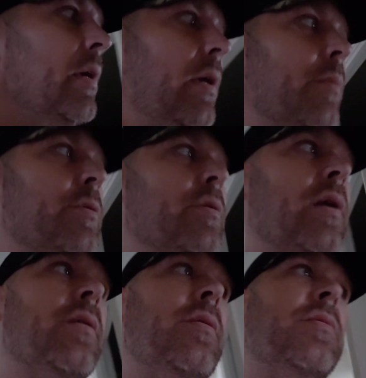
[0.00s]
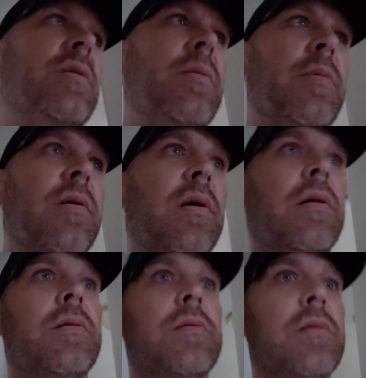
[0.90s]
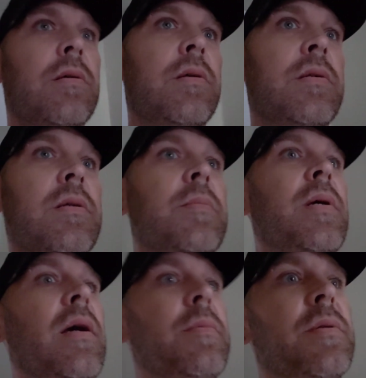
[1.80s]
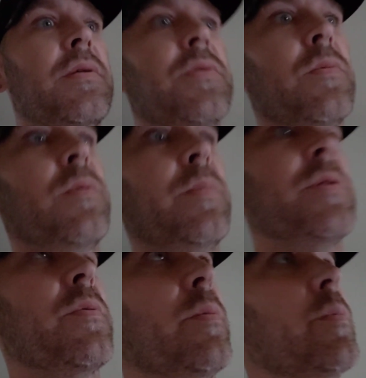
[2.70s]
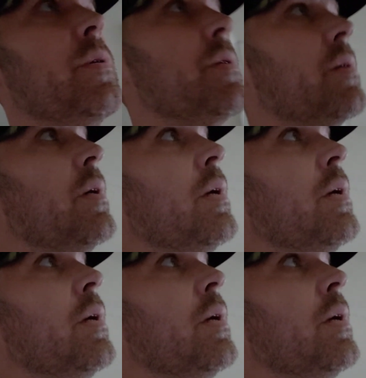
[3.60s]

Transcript: and we try to use similar colors sometimes. In this room was